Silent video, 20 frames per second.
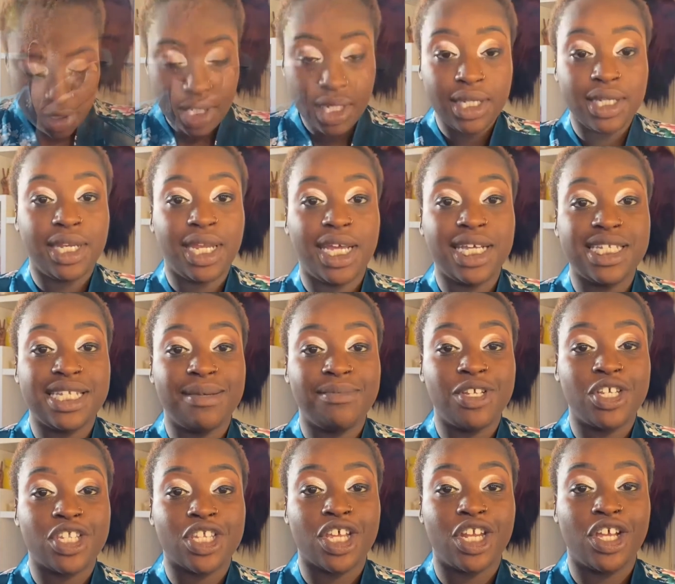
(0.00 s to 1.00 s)
Next, I'm
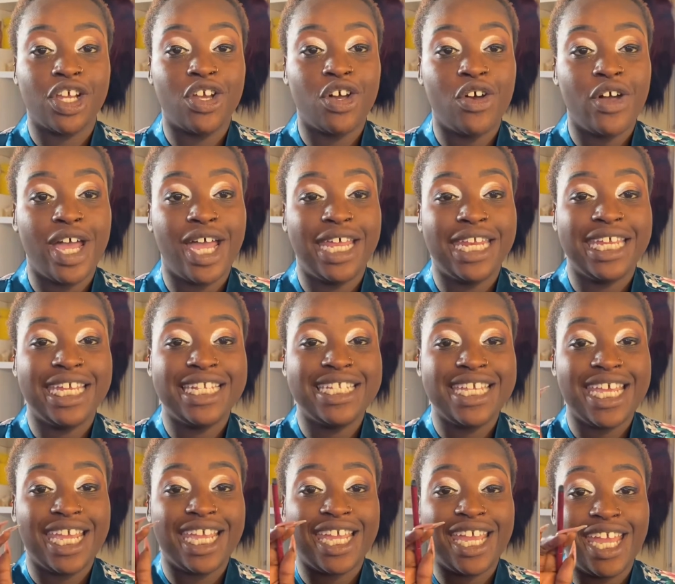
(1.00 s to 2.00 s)
just going to go ahead and
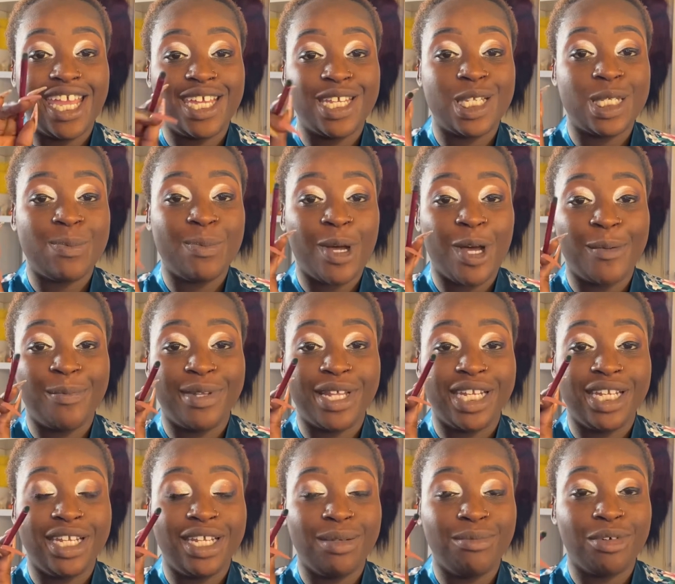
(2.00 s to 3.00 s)
take a small
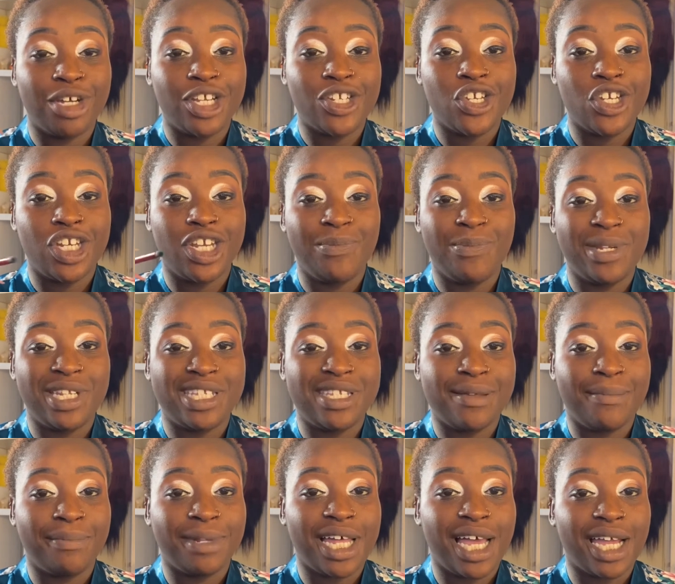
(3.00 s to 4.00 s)
blending brush and dip into
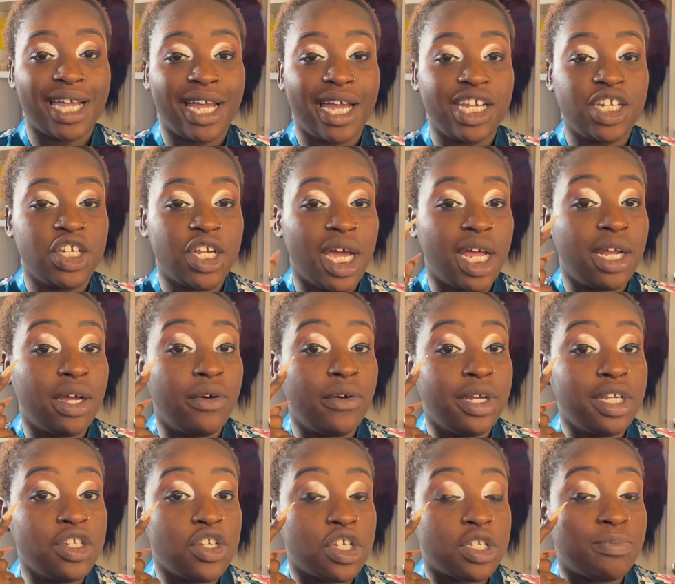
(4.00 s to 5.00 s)
some black eyeshadow
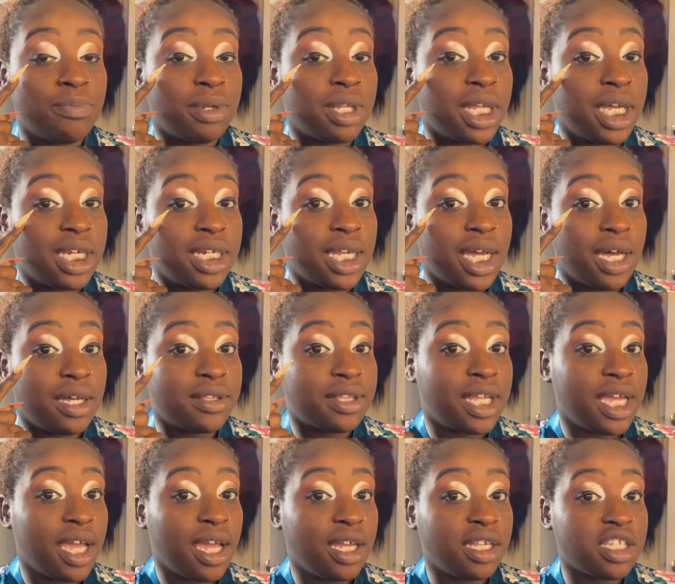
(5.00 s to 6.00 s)
and just blend out
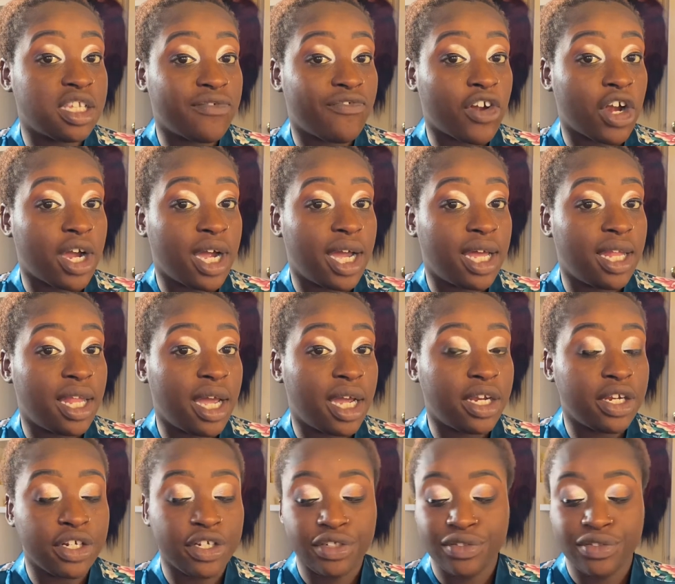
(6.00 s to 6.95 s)
the ends of our eyeliner.